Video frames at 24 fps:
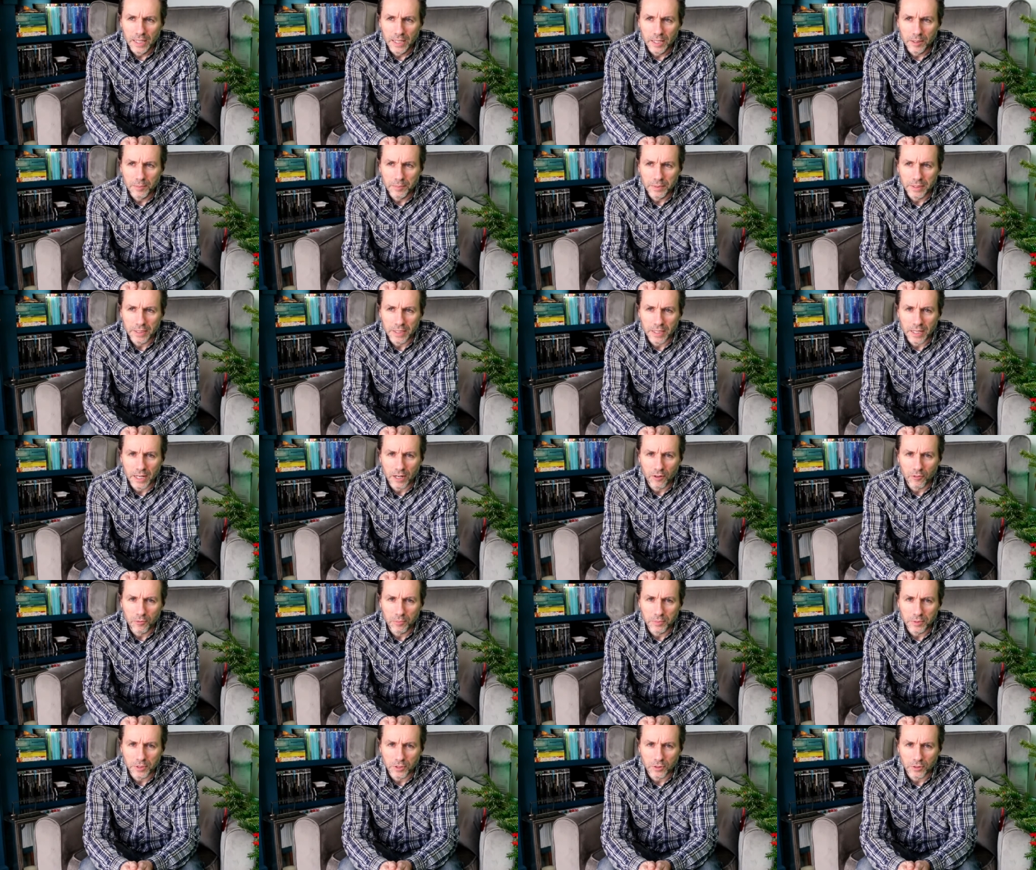I mean, the
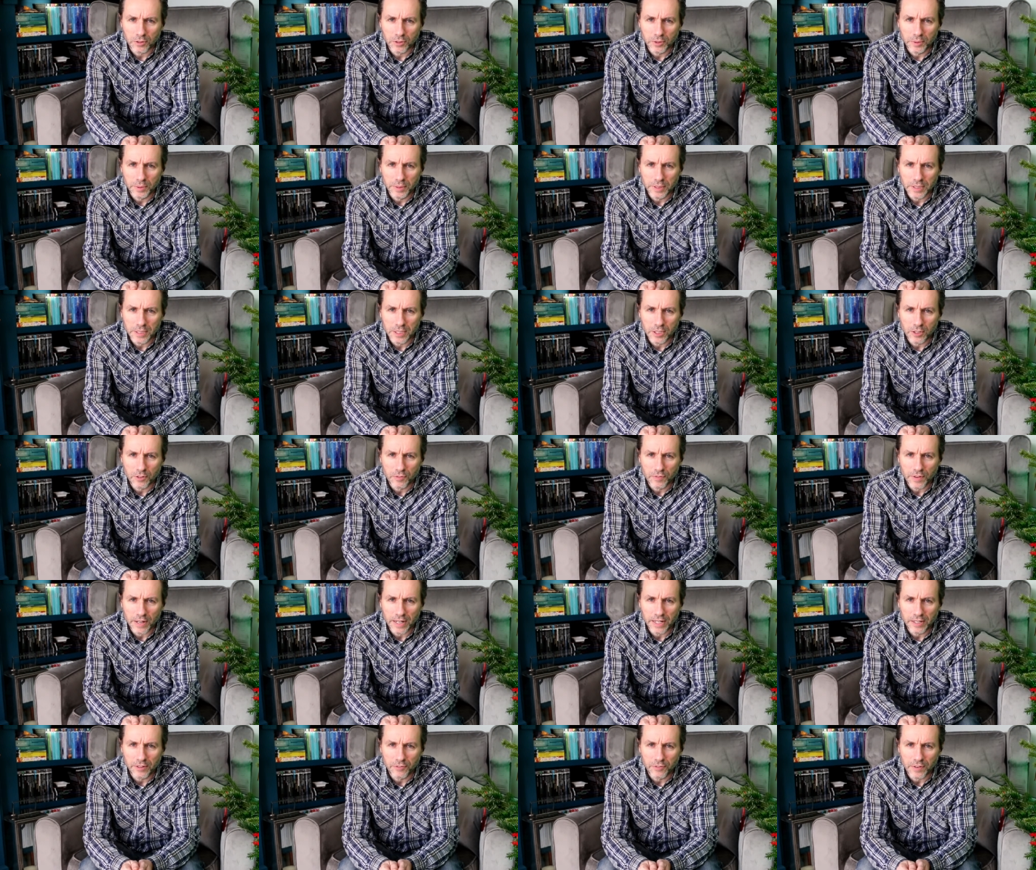government's not doing itself
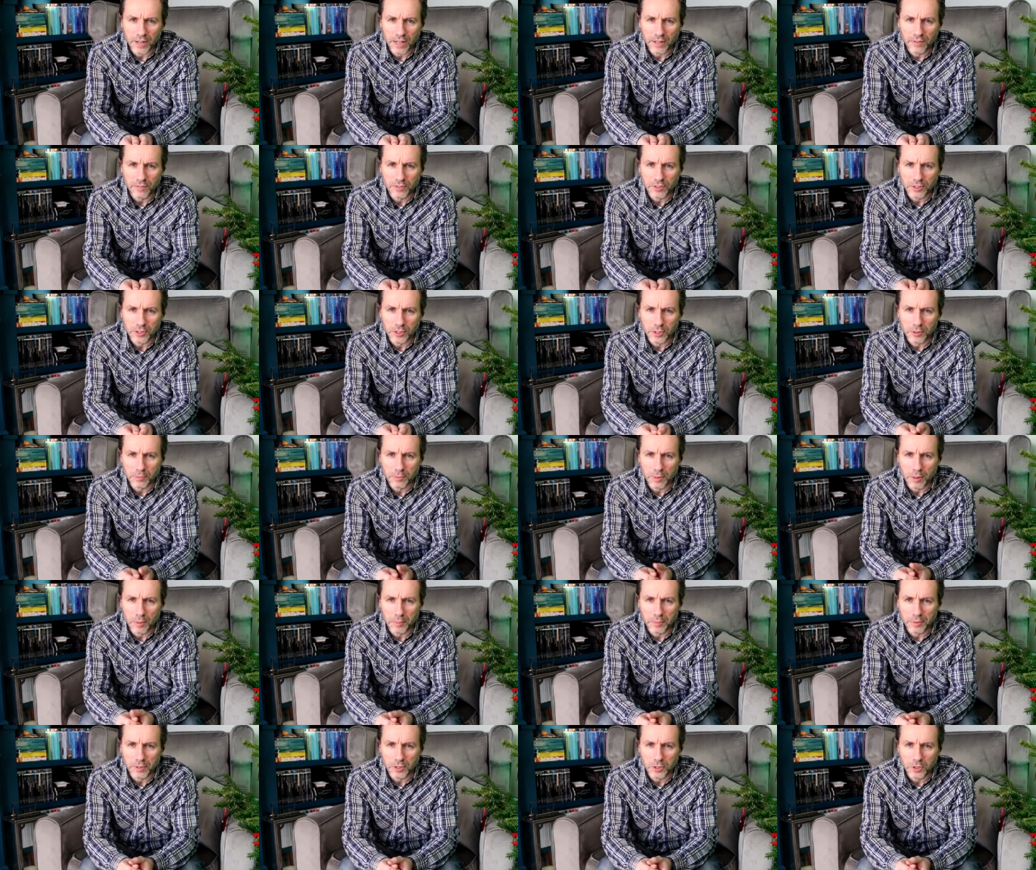any favours at the
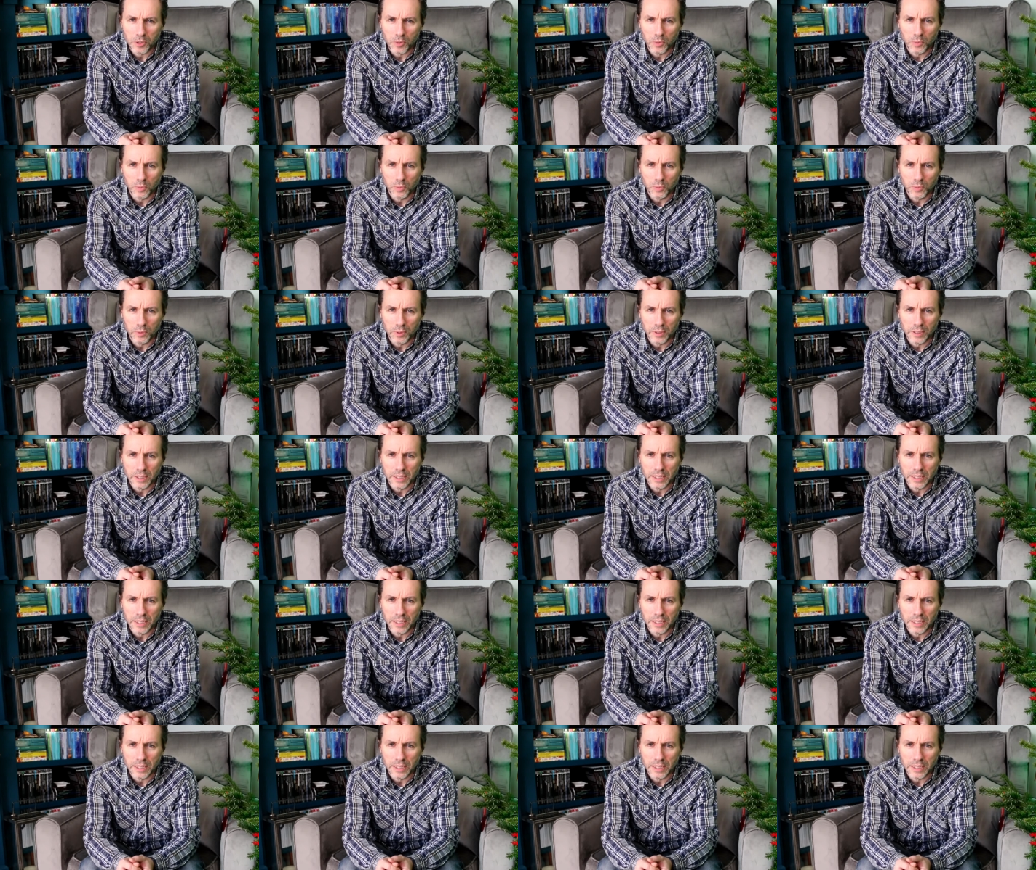moment at all.